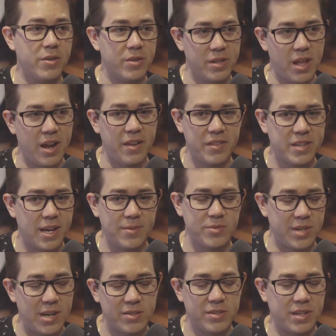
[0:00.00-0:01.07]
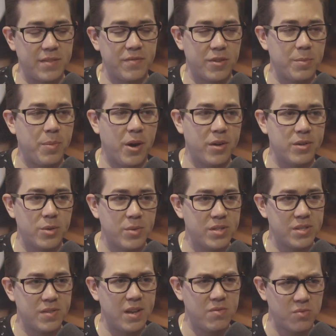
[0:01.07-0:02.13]
A lot of the times when I was looking for a partner, it
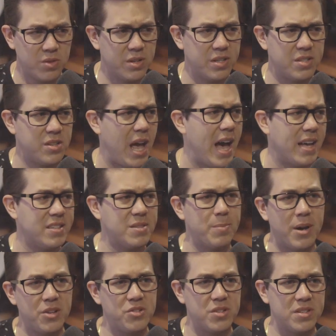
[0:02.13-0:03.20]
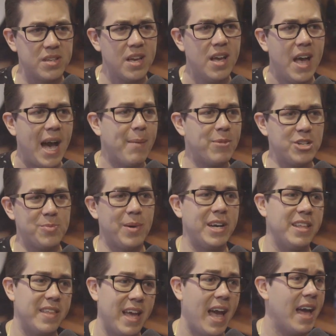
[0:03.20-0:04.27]
wasn't really as much as how much
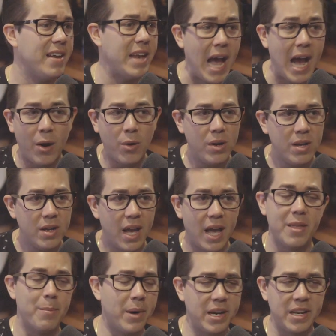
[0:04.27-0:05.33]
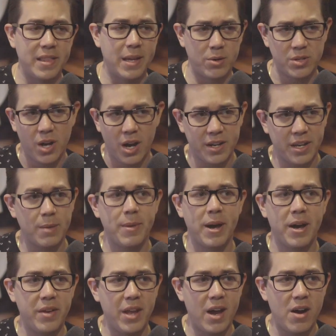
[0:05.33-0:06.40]
money they had now and the money they were talking
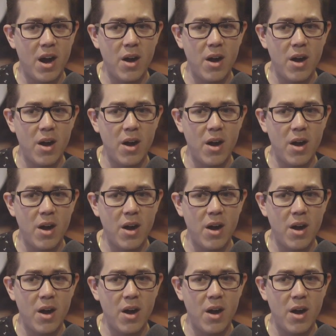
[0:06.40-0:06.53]
about now.